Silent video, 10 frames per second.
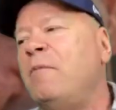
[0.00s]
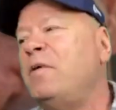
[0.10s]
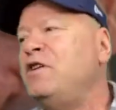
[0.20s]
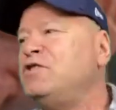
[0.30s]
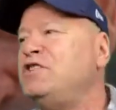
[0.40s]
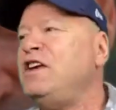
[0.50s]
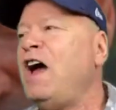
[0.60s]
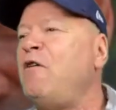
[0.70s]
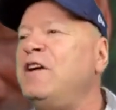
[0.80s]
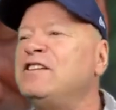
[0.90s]
but you see
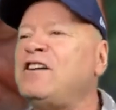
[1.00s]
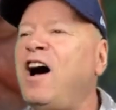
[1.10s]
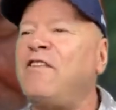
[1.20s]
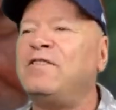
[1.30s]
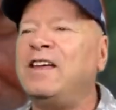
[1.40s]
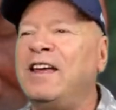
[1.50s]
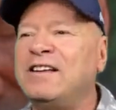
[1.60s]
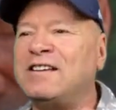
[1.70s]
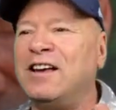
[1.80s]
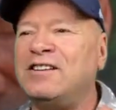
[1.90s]
how he is off the,
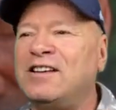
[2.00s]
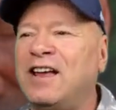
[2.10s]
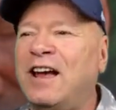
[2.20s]
his, his,